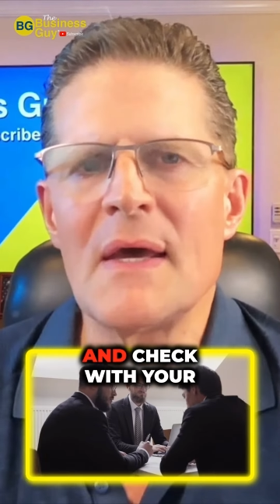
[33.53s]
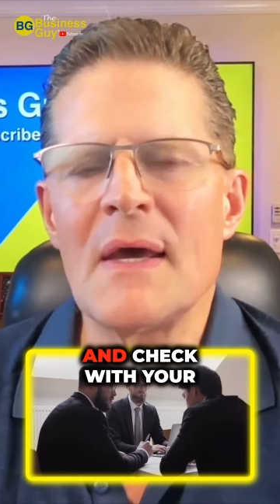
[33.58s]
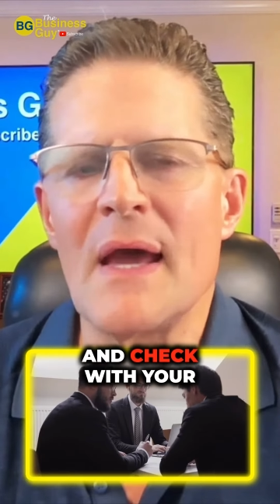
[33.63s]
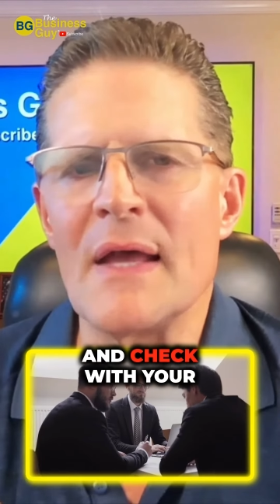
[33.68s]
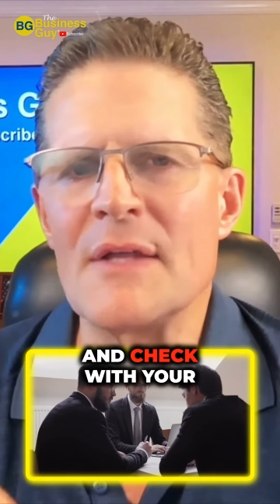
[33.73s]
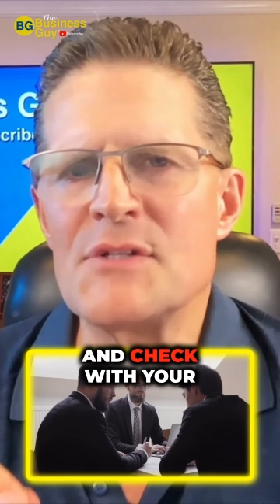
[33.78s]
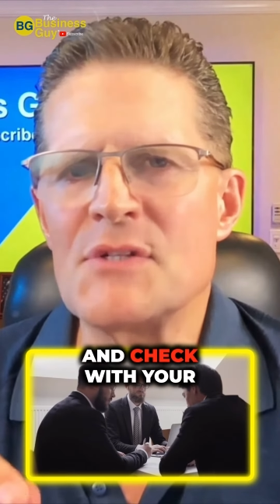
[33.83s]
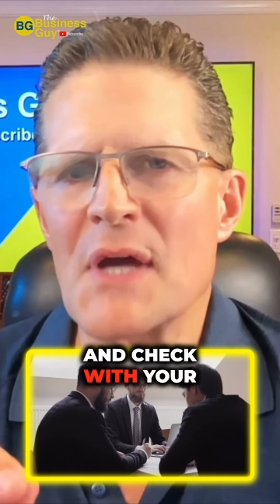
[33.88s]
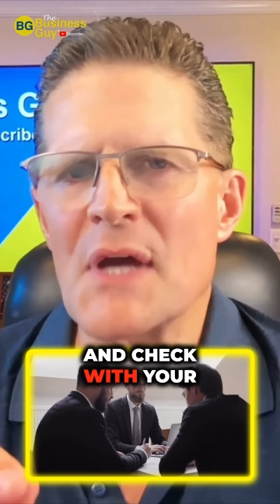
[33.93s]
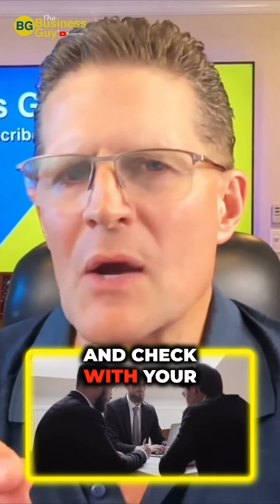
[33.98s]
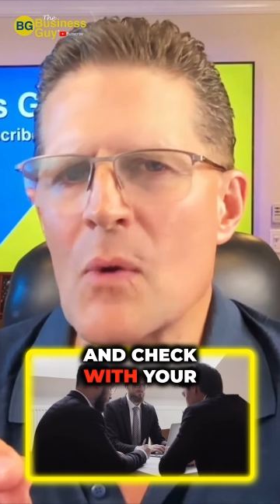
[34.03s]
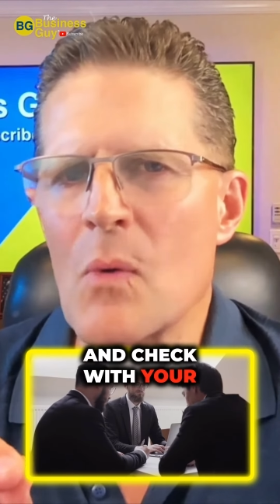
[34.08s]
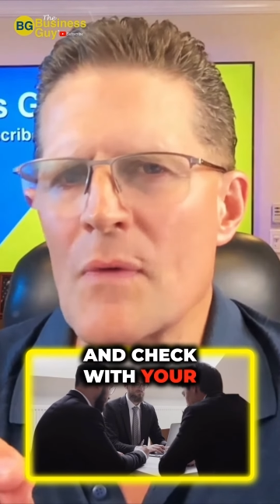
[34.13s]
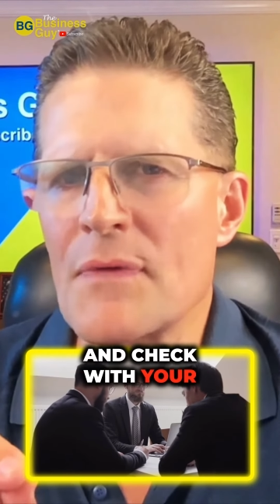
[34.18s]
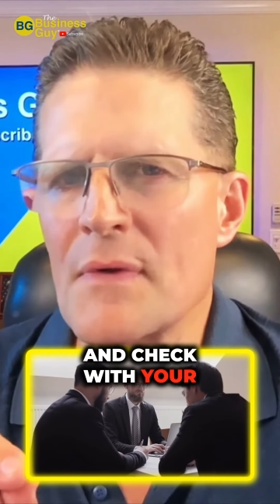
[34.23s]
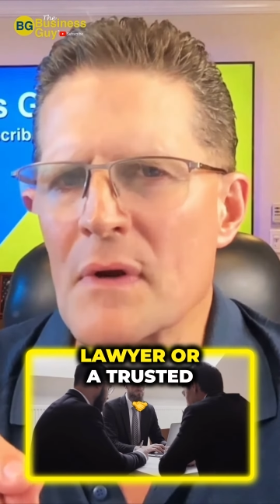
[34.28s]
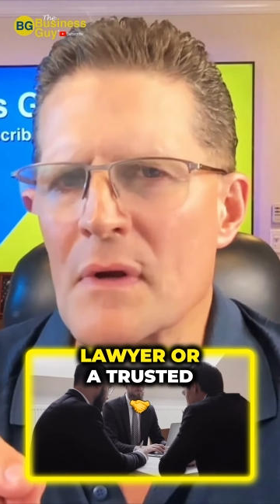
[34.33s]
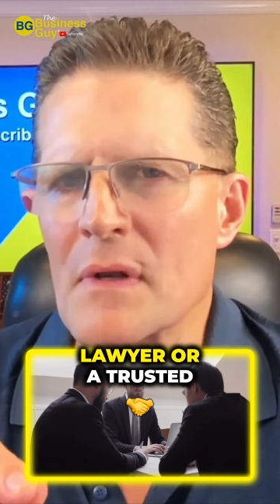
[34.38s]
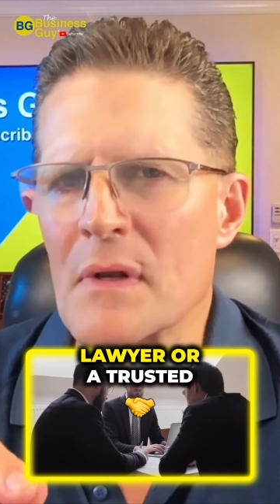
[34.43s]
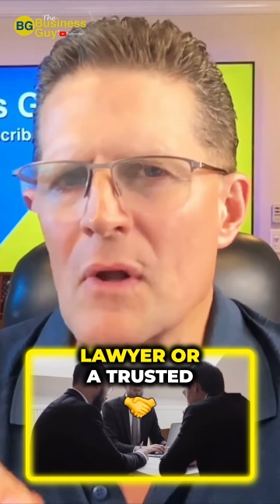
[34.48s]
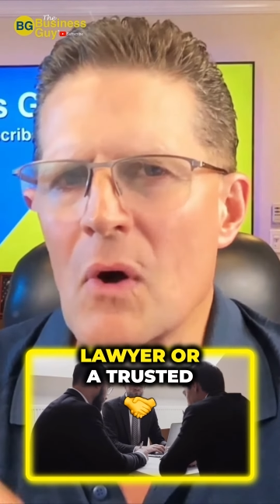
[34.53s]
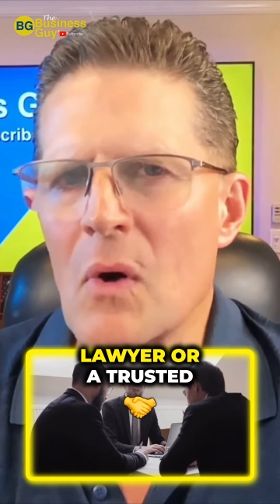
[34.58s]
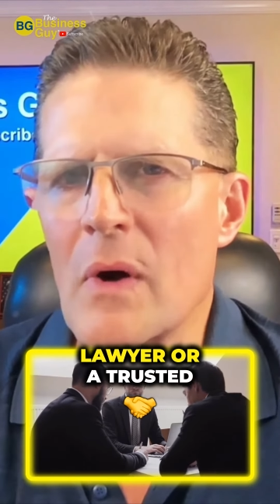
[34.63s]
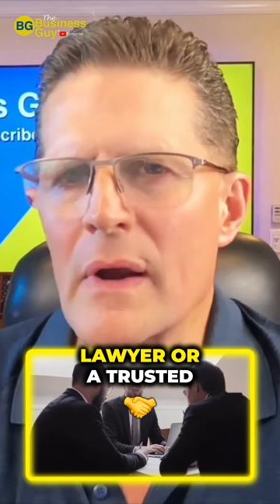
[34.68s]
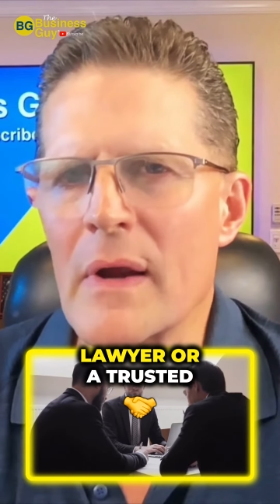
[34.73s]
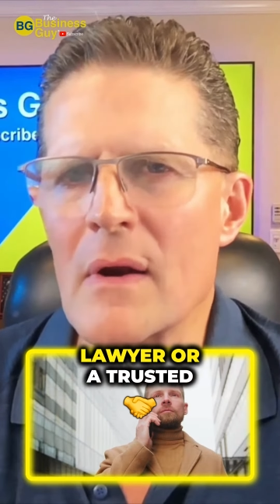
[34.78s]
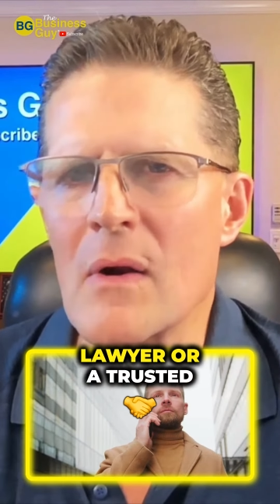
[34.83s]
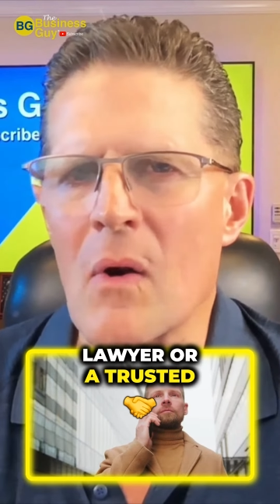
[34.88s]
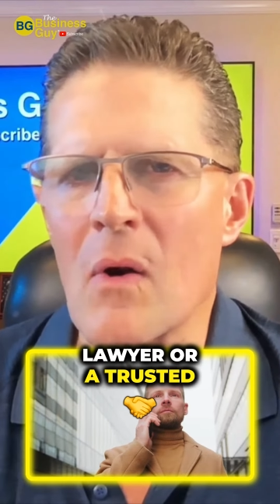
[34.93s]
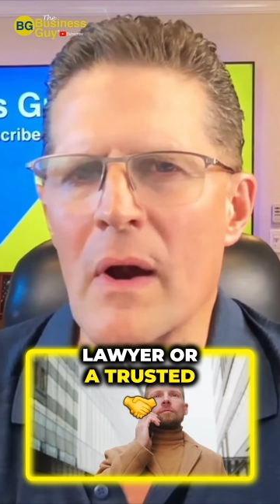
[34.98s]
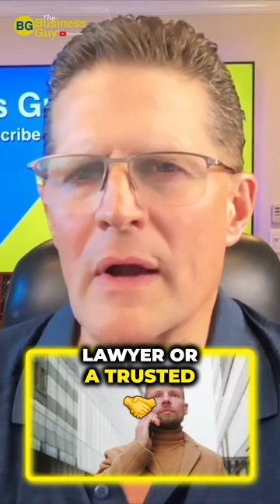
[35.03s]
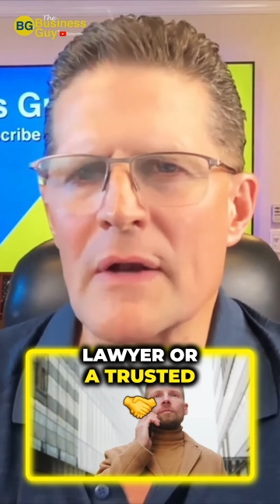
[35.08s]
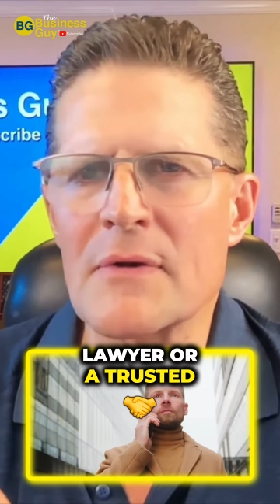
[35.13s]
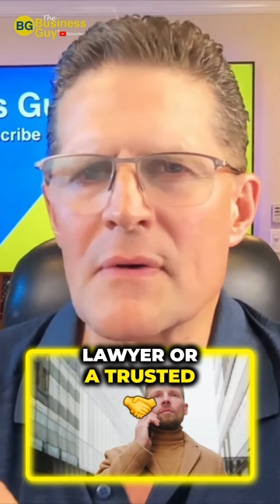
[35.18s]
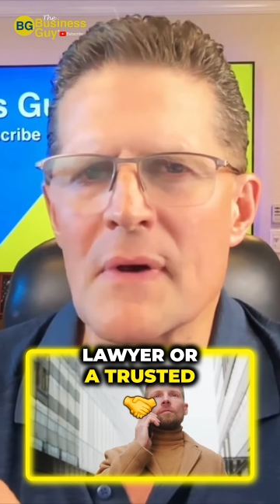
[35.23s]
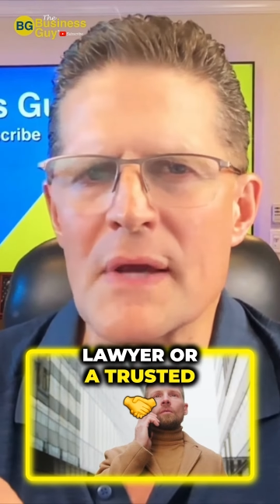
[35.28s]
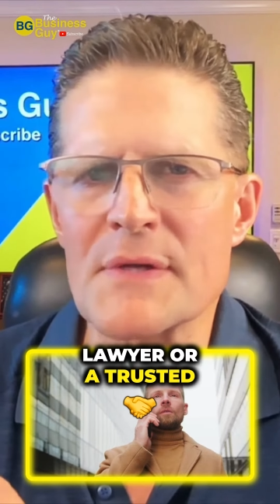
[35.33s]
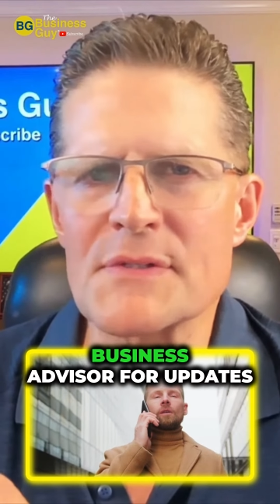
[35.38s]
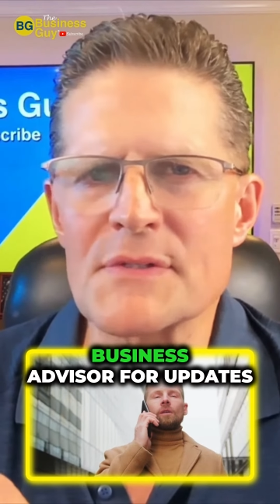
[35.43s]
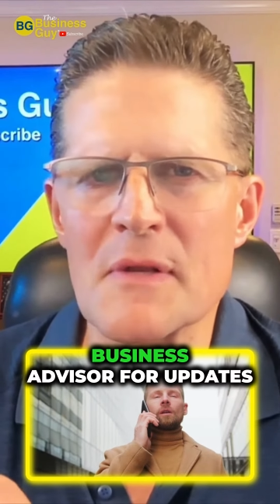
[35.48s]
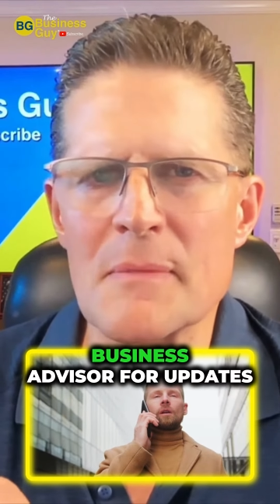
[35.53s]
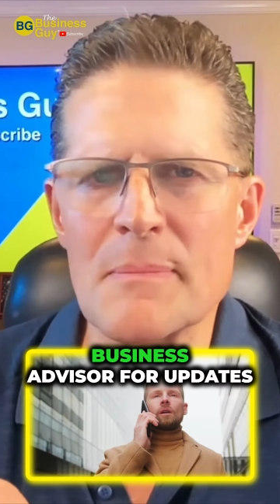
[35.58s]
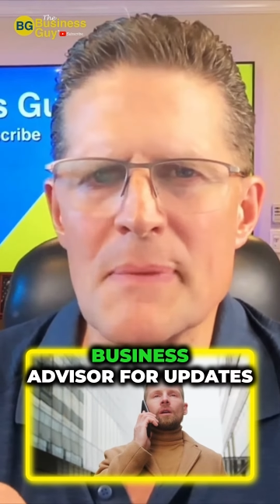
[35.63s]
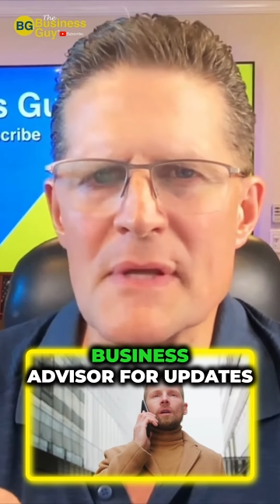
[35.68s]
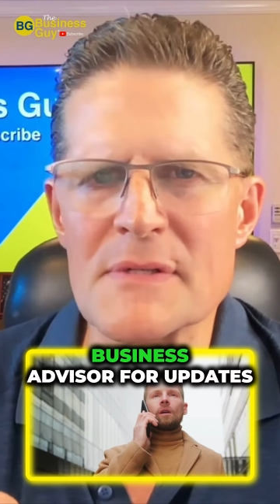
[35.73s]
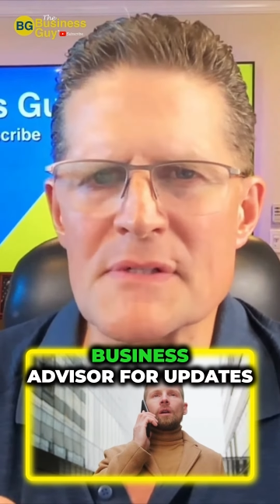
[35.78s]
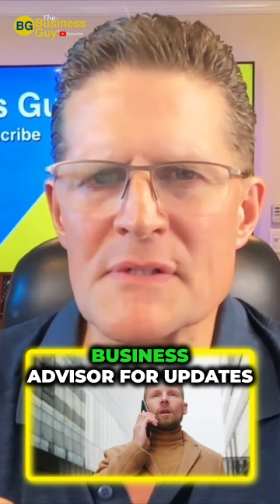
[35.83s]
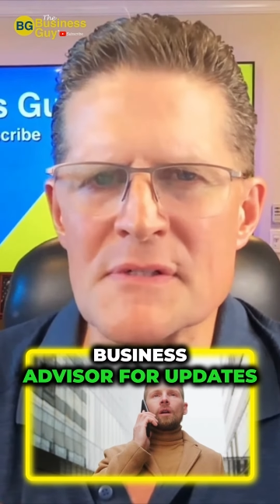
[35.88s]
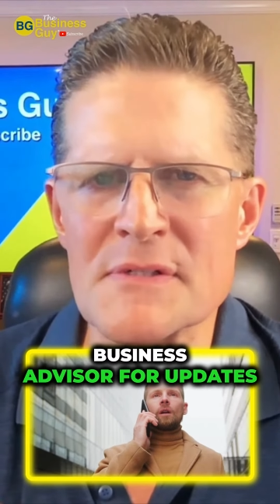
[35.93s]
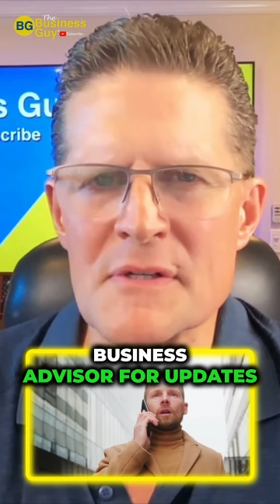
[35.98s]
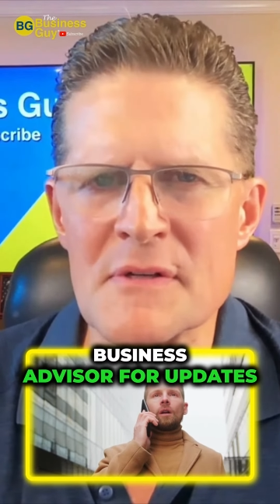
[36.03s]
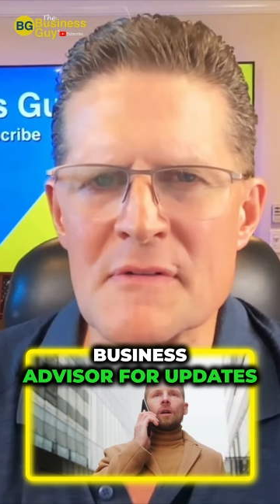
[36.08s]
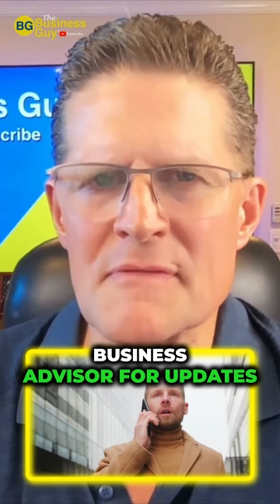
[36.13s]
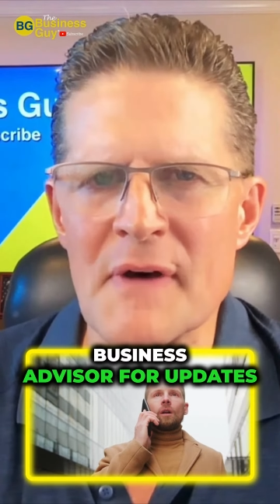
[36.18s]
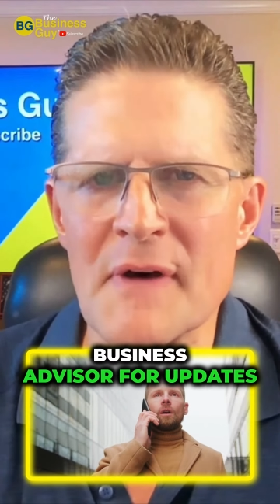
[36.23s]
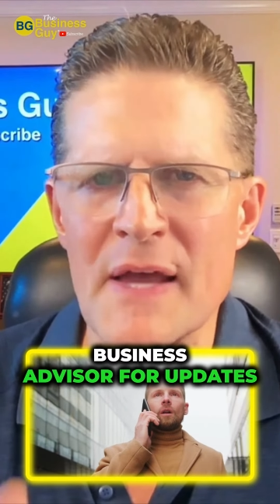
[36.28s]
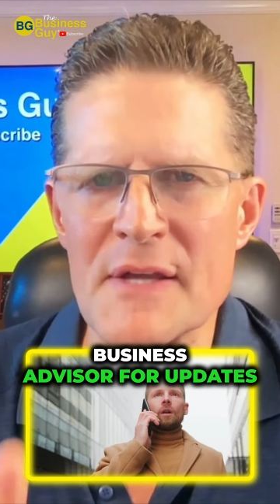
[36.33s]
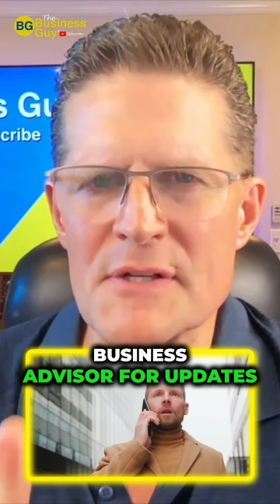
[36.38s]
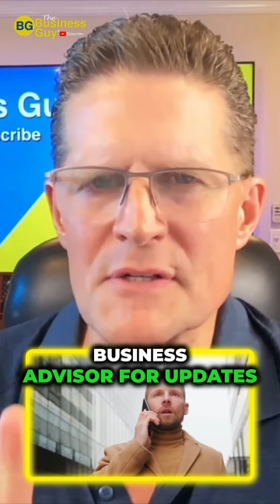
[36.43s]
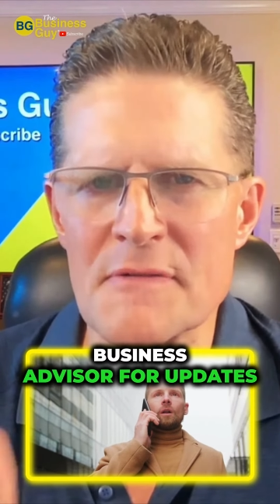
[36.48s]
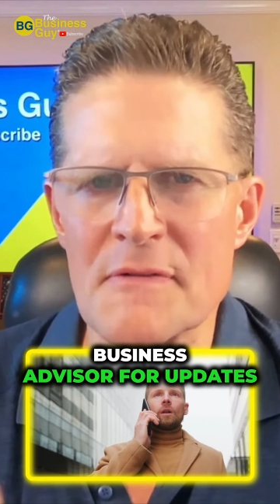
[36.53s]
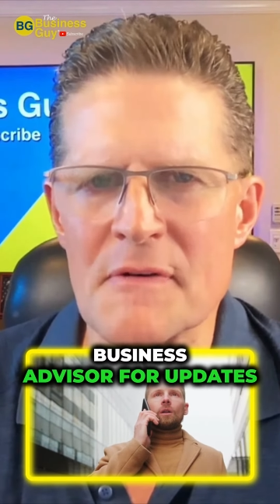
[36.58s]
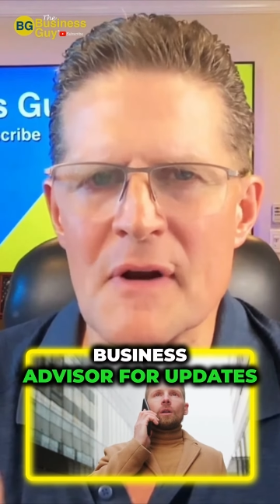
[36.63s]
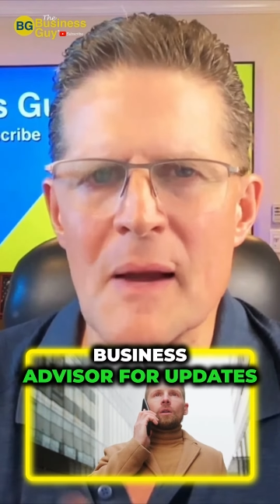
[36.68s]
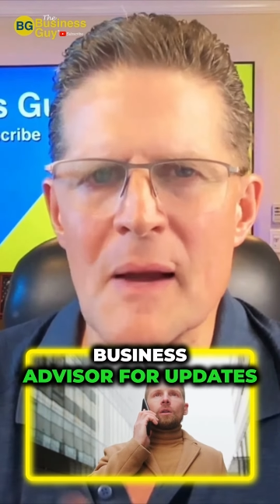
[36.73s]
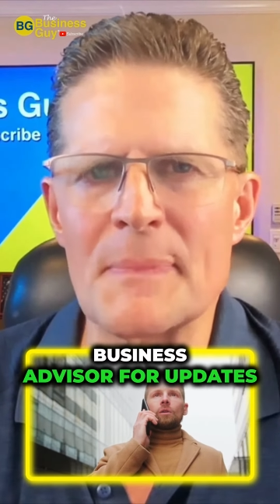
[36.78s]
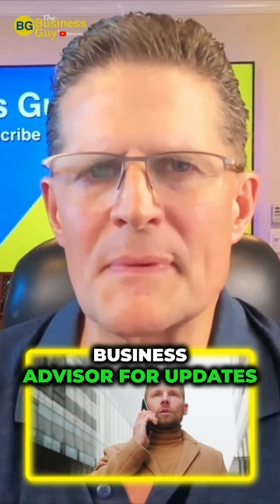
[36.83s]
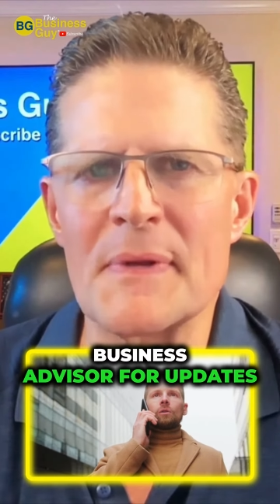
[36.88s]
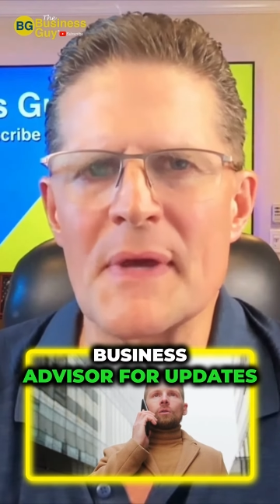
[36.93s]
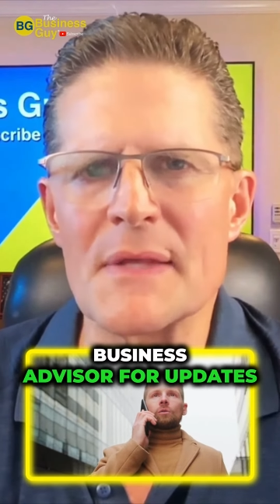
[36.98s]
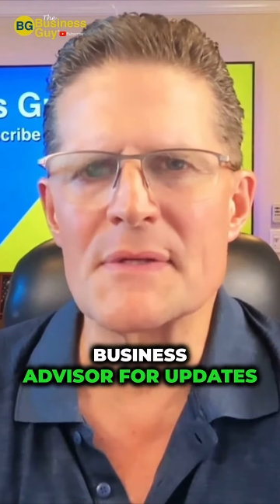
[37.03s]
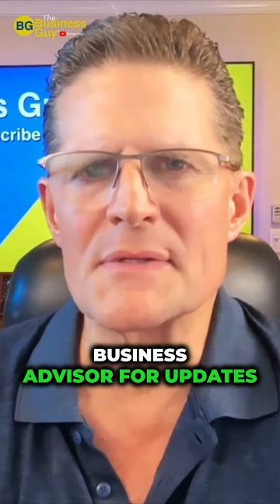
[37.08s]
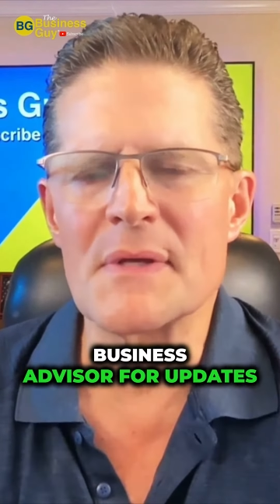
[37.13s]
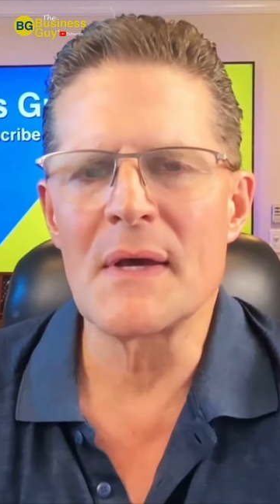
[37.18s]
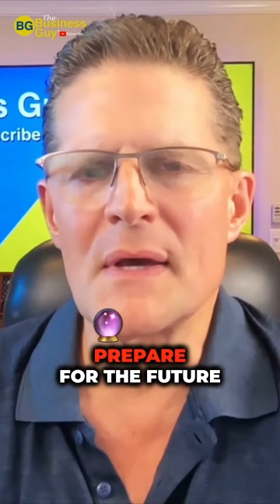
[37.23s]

And check with your lawyer or a trusted business advisor for updates.